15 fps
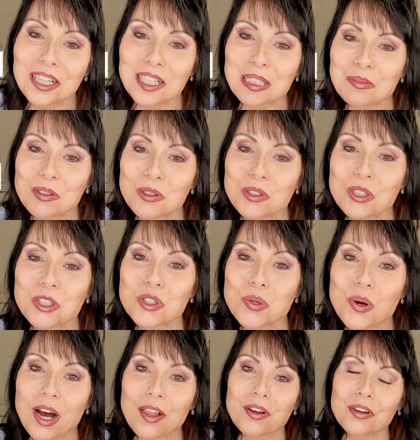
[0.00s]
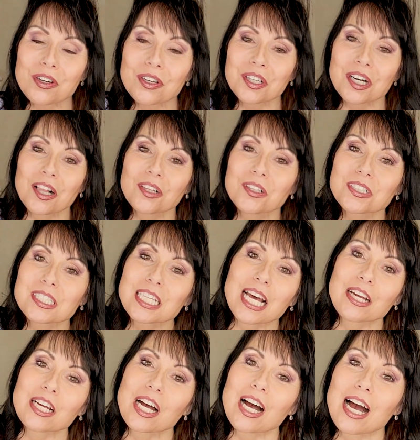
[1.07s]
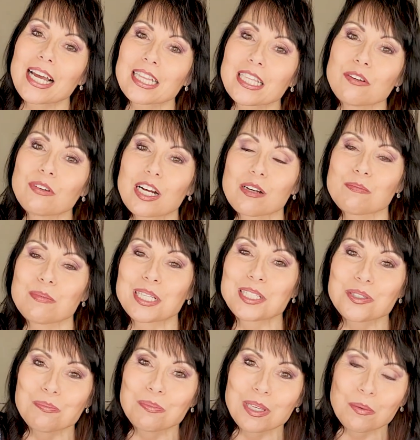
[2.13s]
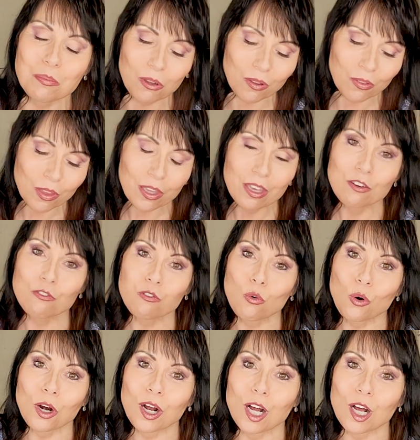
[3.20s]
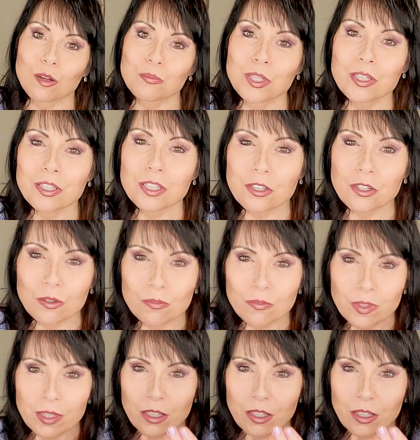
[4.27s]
Um, those are two other good colors that I highly recommend to people for, um, you know,